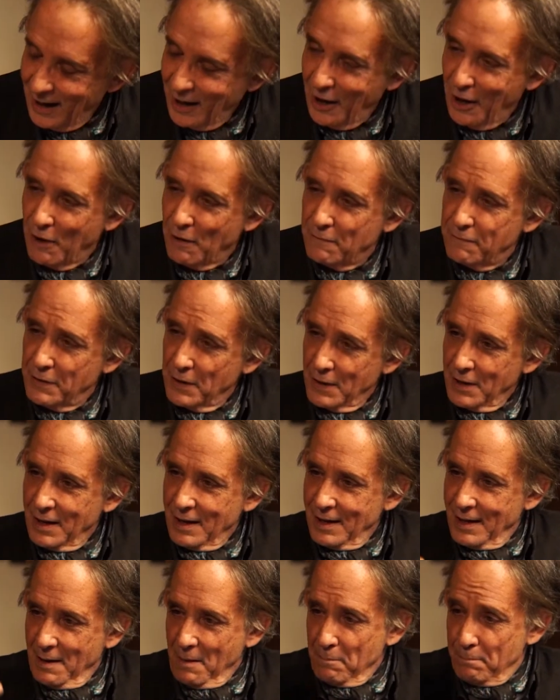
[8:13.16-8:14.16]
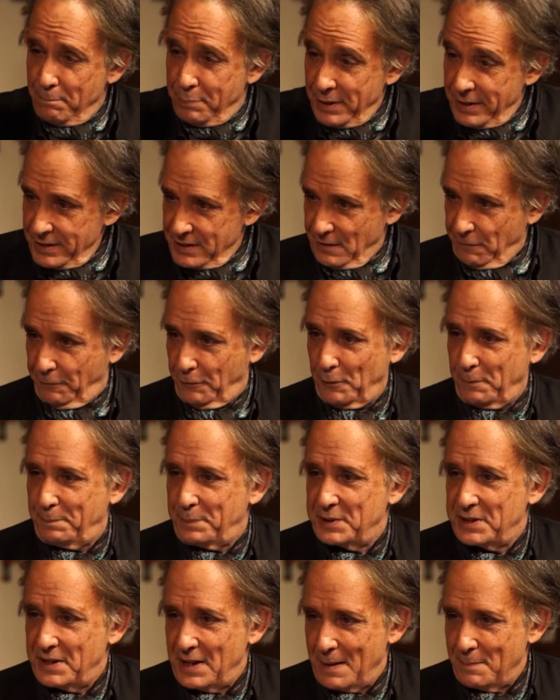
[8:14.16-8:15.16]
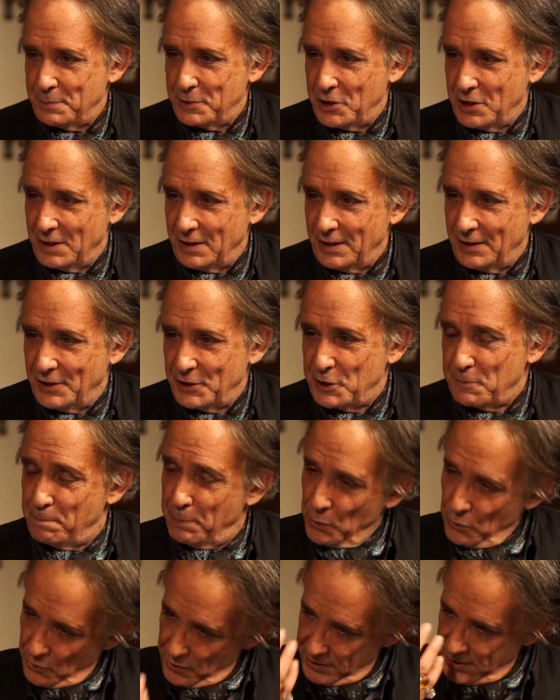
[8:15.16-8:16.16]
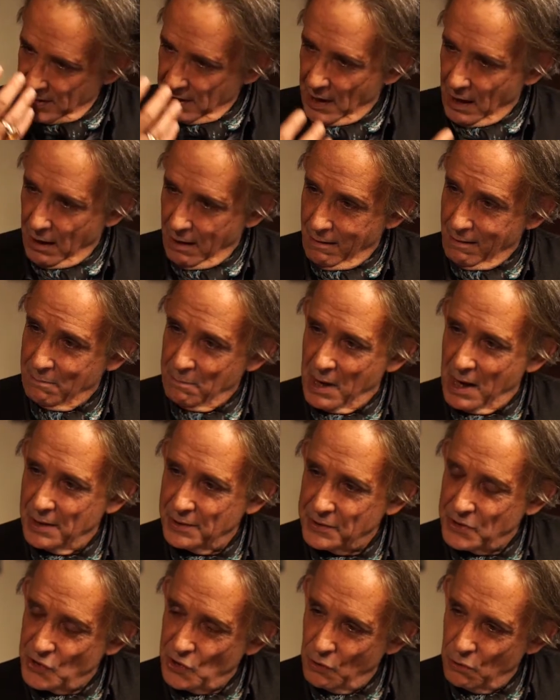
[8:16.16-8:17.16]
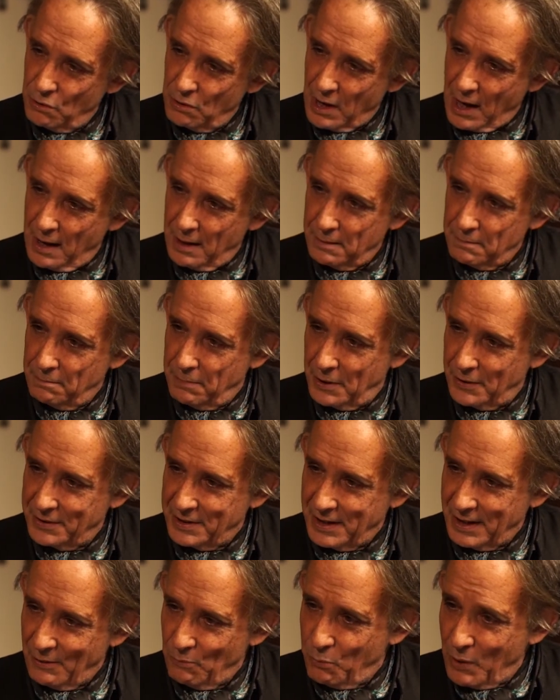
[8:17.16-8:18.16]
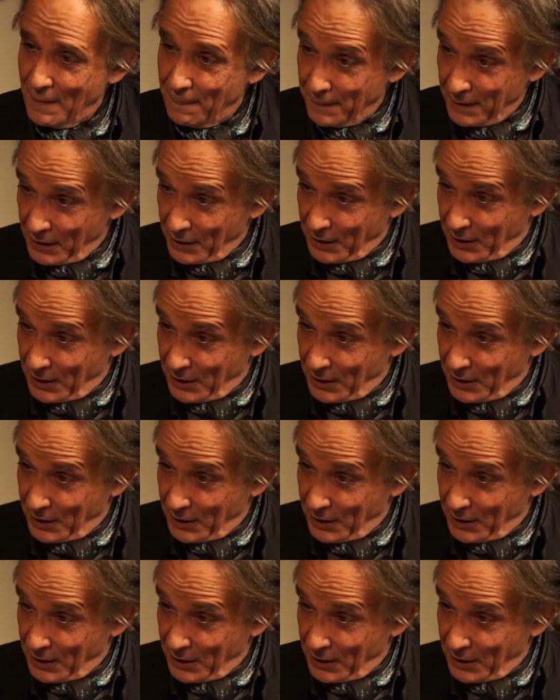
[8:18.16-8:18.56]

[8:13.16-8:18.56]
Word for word: of blissful perception that's born in heart, mind, soul, and body when the